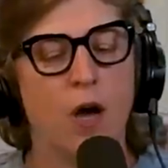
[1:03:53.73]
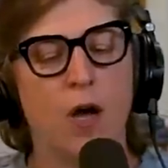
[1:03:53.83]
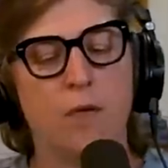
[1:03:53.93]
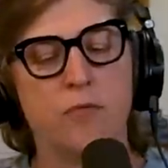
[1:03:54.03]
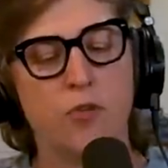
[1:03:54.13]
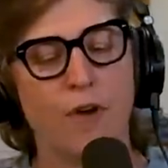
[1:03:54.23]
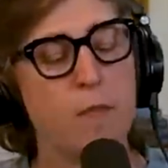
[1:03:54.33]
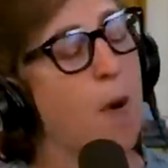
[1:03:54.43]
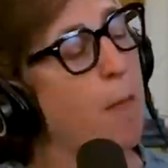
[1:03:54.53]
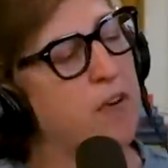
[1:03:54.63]
Uh, do you have
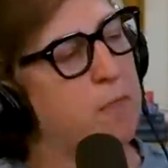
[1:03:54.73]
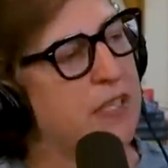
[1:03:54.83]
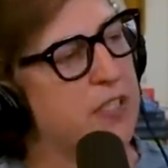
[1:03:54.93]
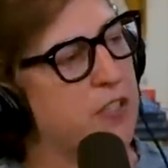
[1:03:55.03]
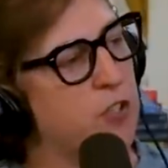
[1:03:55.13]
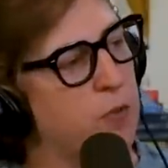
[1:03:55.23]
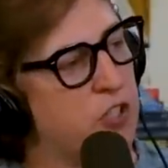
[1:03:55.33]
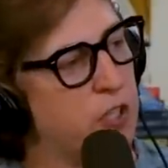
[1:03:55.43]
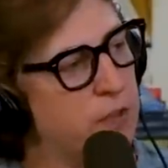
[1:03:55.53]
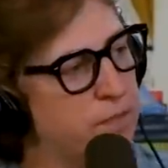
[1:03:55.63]
a moment of best
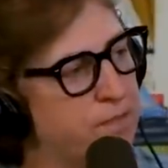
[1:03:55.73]
intuition?